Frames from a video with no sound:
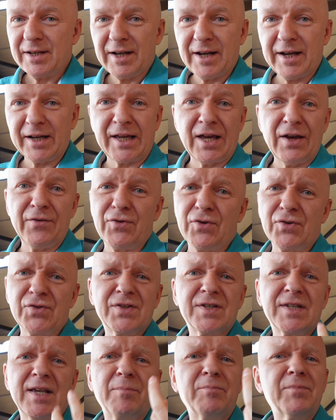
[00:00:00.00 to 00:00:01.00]
I gave you
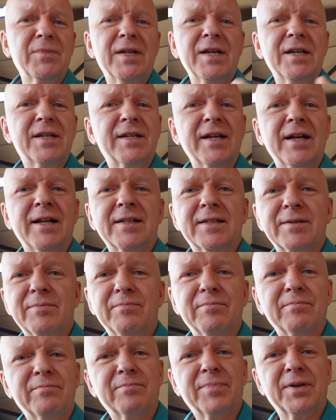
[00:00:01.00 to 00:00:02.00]
some details,
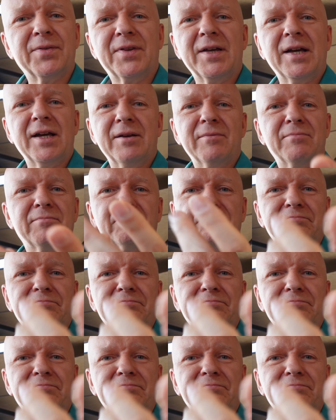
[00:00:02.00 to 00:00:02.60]
but they